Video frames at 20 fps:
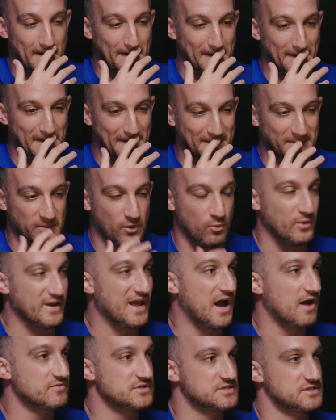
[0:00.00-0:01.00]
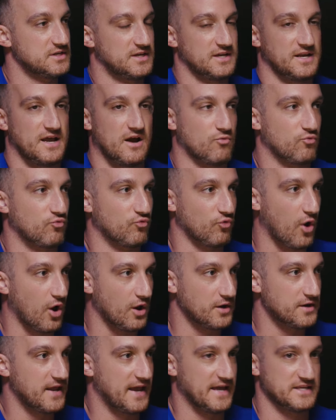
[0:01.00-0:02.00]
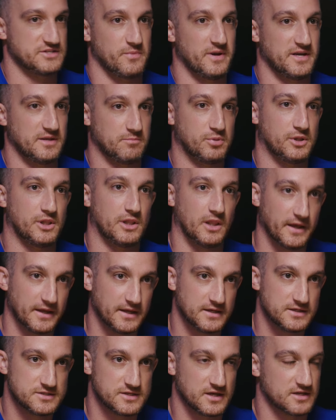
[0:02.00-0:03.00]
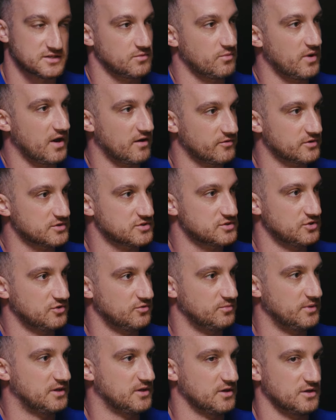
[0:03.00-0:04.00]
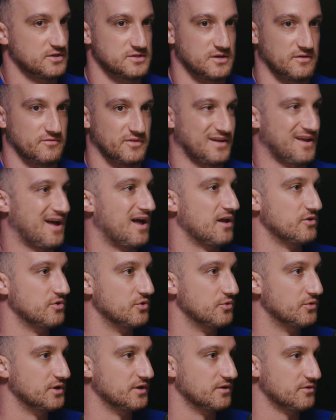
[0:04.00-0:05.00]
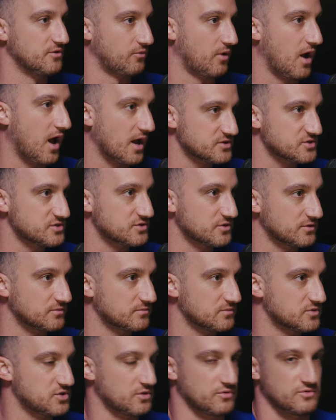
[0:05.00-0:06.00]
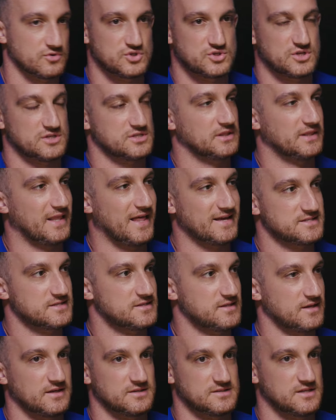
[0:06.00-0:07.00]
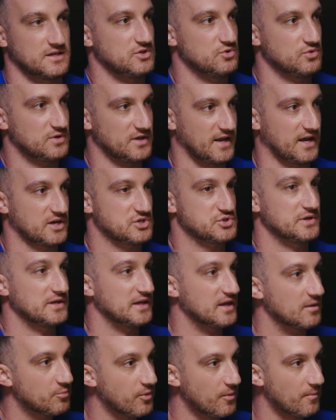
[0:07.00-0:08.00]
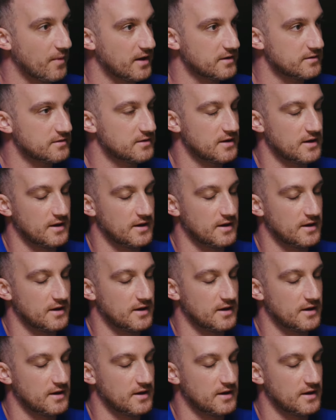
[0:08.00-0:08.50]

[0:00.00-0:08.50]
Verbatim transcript: Um, we obviously cannot run as many plays as the Mavericks do because of the continuity of the roster. So there's just less things that you can actually implement